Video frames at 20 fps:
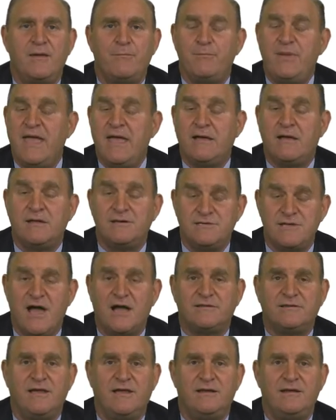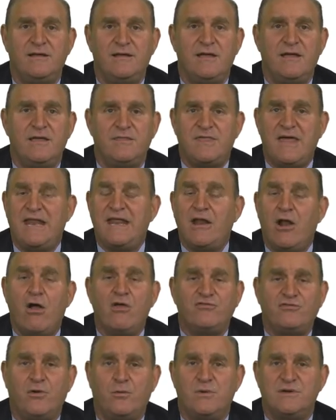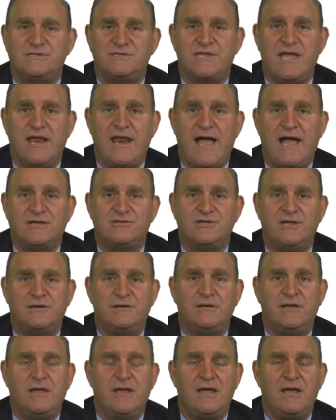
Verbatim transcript: being conducted that it also was state action